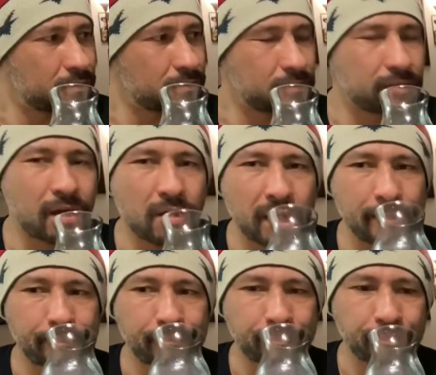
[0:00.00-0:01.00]

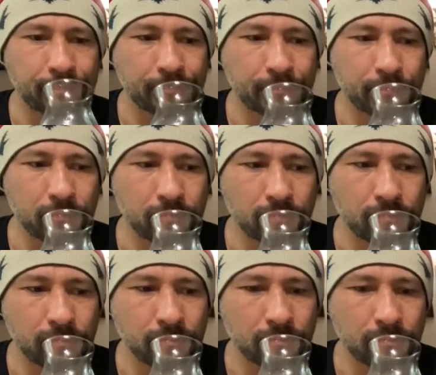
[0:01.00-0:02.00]

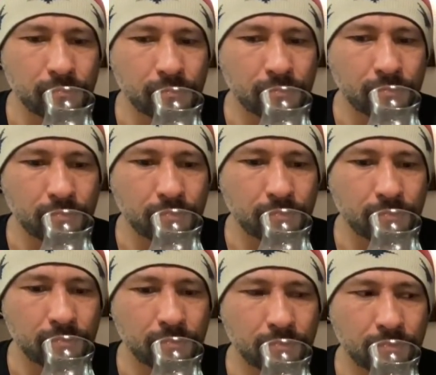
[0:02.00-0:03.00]

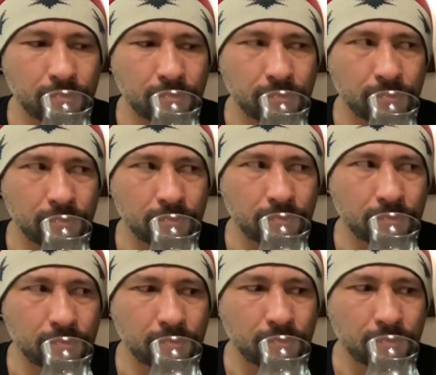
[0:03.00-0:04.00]

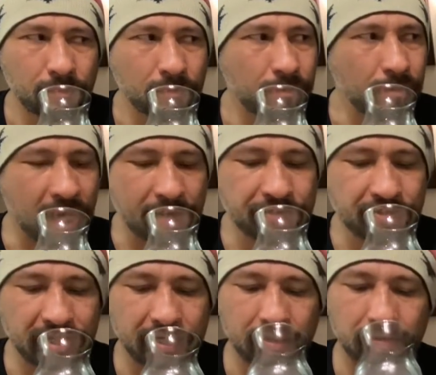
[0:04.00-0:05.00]

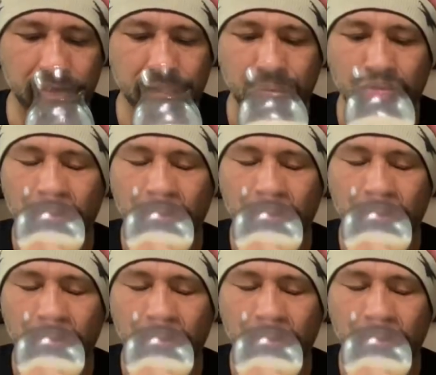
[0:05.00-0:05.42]
[no speech]